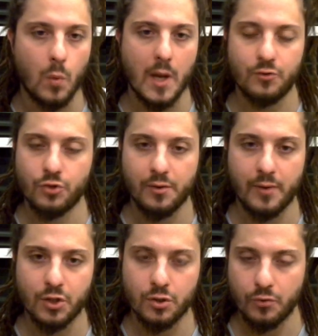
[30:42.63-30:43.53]

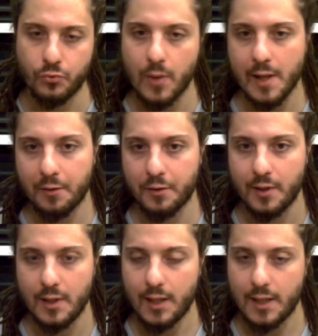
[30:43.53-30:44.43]
generation of wealth,
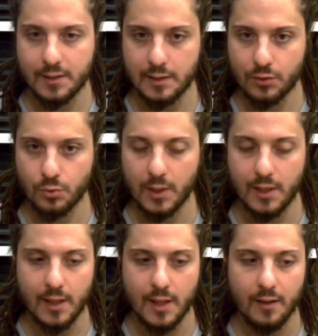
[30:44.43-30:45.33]
etc.
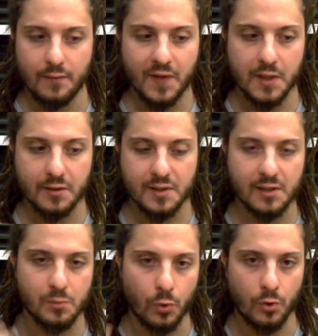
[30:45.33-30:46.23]
Venus is
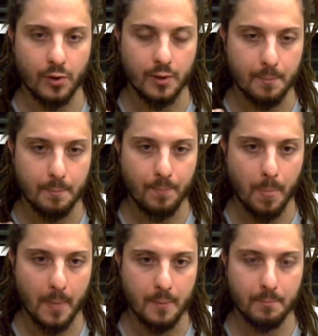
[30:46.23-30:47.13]
more
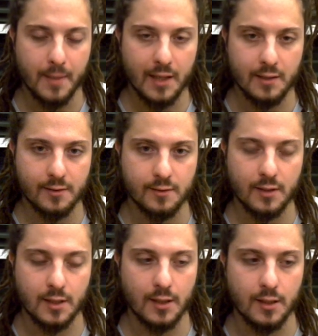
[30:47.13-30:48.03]
base.
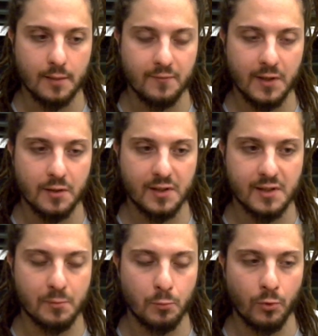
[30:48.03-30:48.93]
Venus
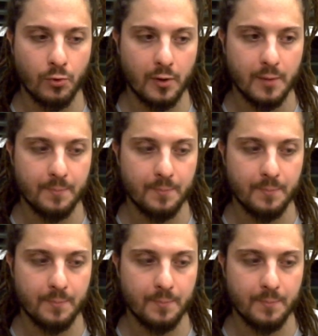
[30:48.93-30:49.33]
is more